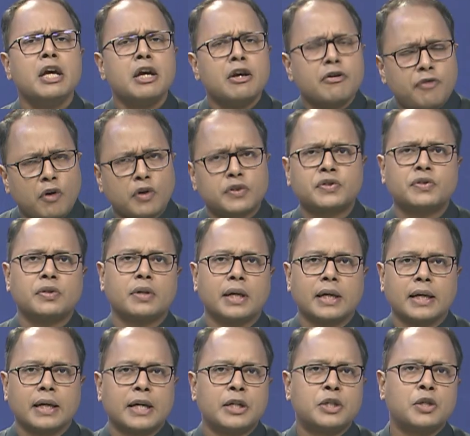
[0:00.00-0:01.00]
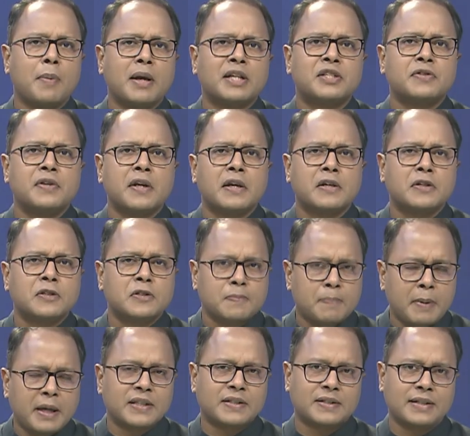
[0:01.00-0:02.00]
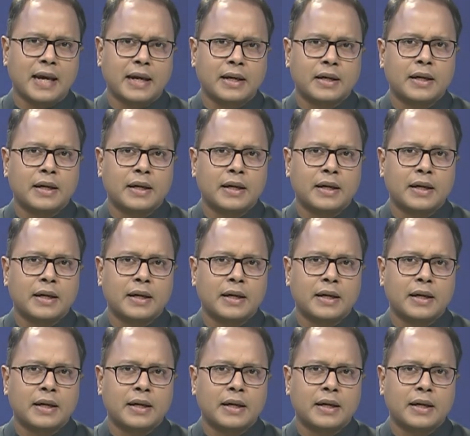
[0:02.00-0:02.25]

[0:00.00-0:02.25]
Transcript: fostering a domestic space tech